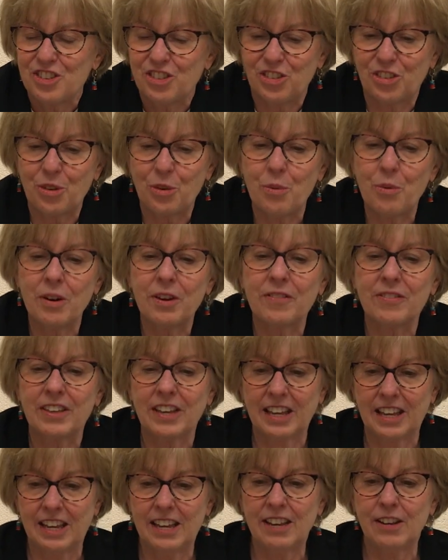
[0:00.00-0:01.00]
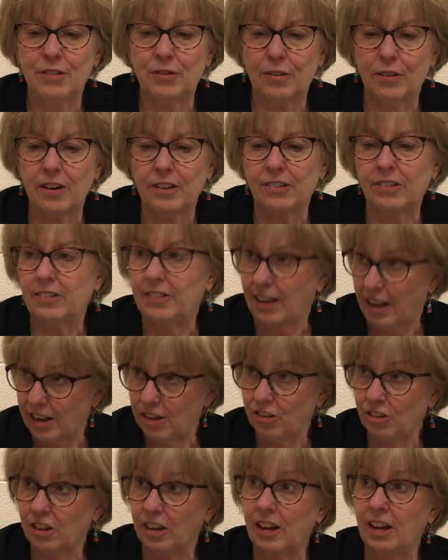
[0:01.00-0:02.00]
So one of the keys for us as
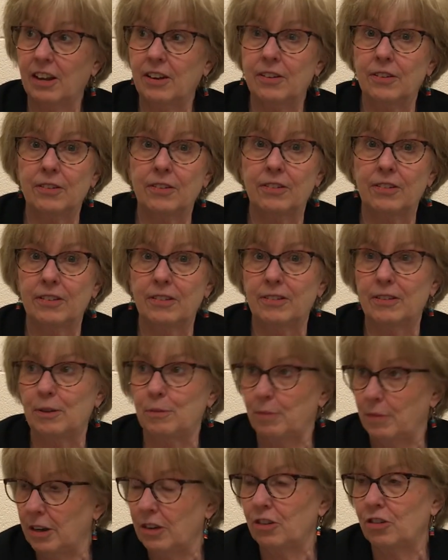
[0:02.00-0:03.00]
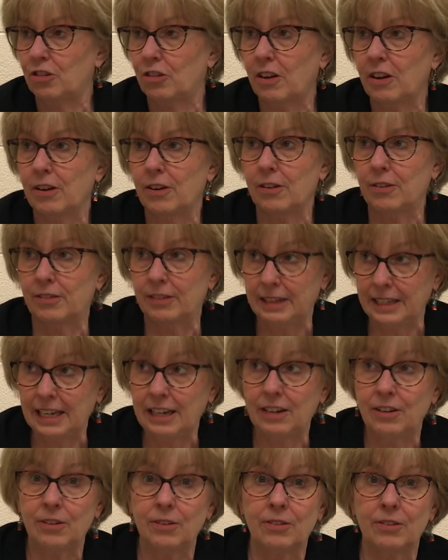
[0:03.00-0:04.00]
educators, as administrators,
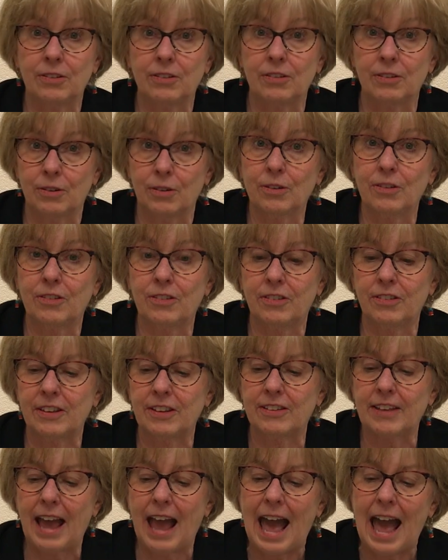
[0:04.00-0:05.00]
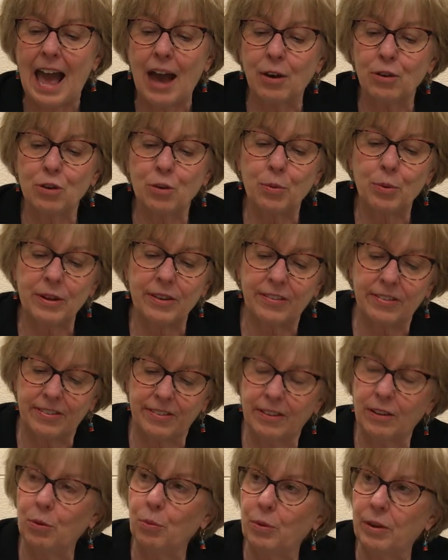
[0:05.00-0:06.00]
leaders, nurses, is how do we
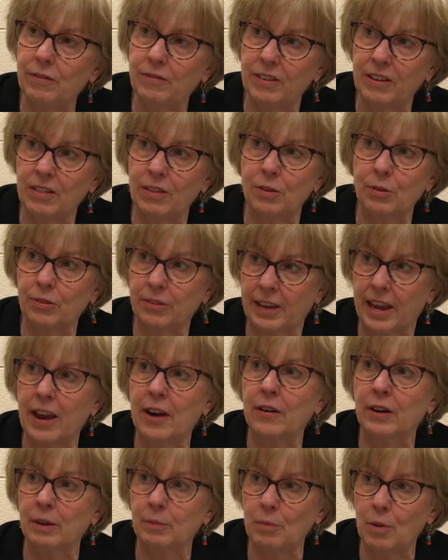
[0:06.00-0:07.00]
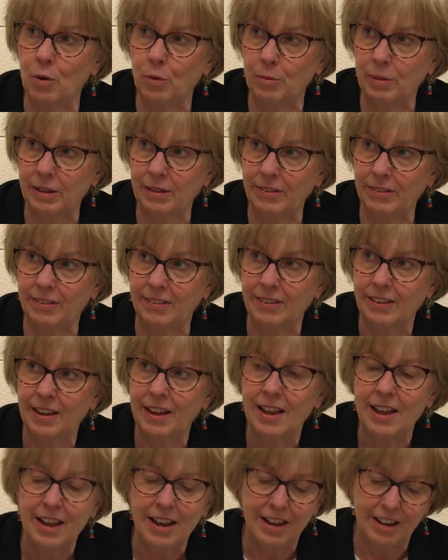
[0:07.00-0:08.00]
still weave in those caring moments?
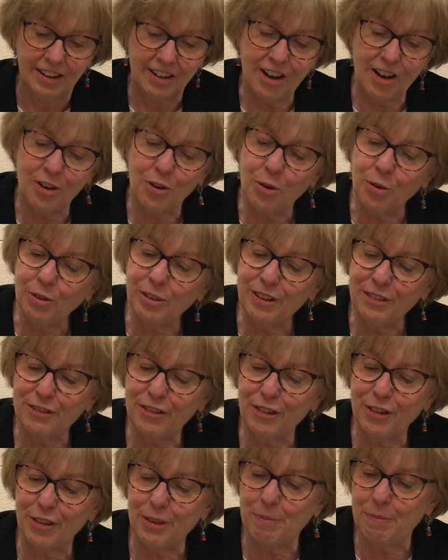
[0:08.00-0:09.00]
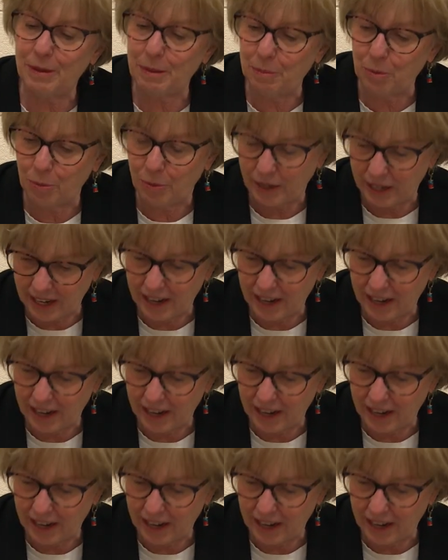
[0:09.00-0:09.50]
Not only for the people we